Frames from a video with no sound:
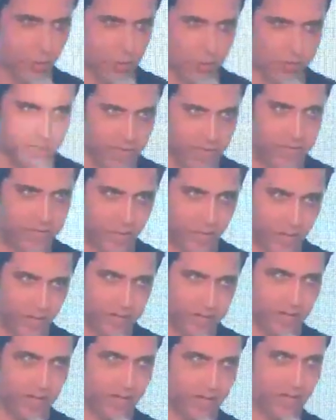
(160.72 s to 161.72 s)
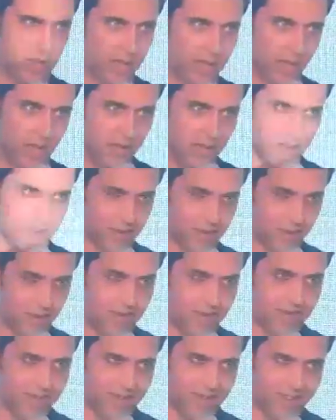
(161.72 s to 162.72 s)
to Neerja and
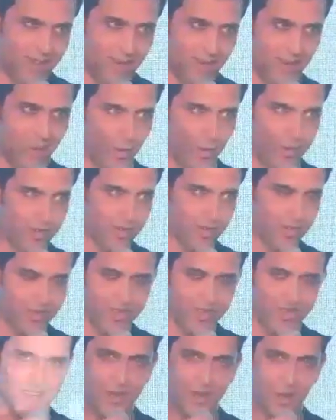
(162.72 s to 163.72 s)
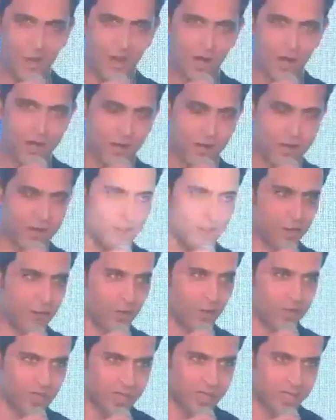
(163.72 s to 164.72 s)
uh, her daughter
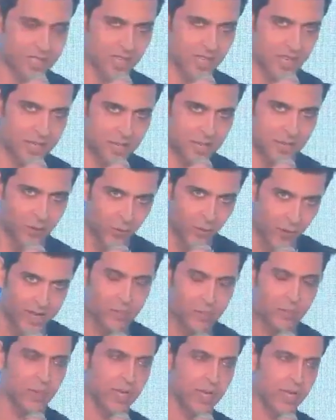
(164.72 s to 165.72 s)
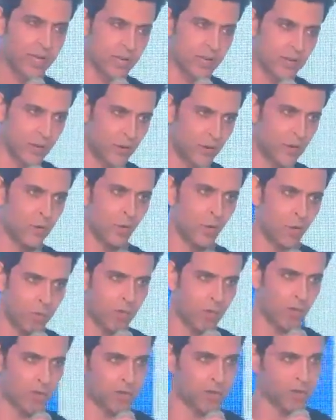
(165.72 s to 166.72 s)
Ananya for this incredibly
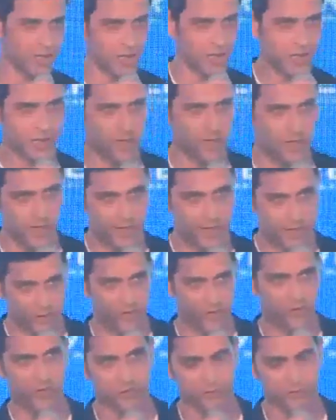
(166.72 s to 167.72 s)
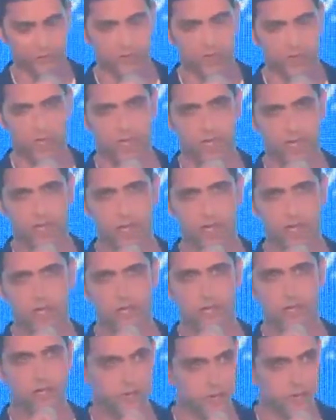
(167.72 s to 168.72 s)
noble initiative.
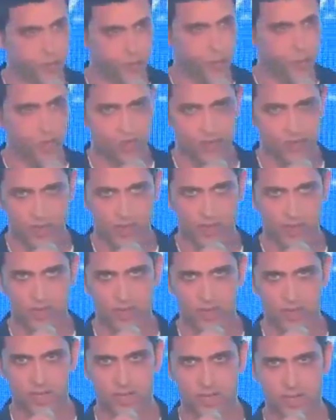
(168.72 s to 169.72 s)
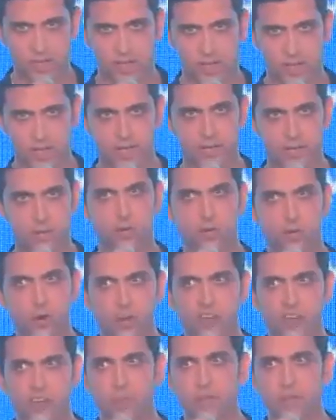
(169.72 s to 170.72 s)
Thank you, and it could
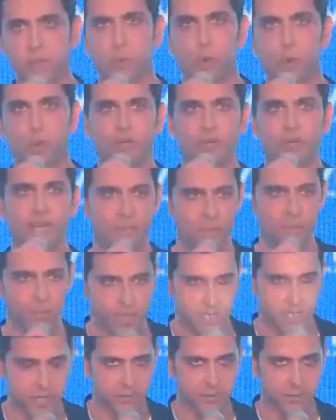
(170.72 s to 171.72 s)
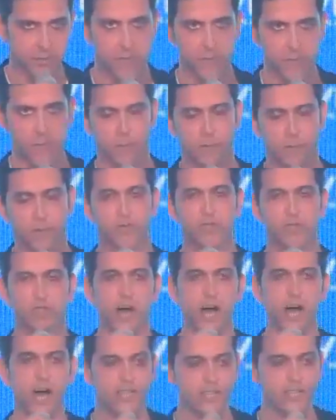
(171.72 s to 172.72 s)
not have been more timely
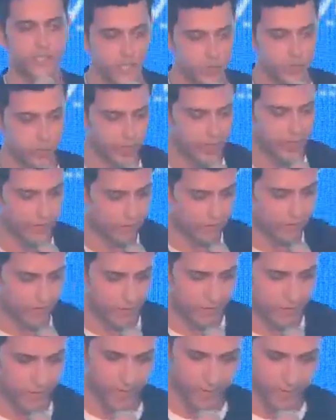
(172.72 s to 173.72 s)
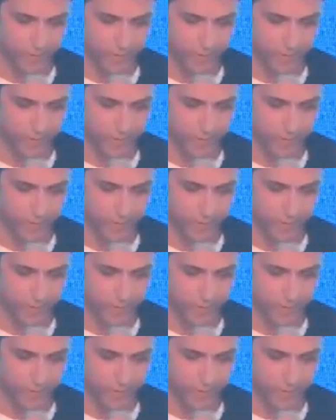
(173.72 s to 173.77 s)
because I genuinely feel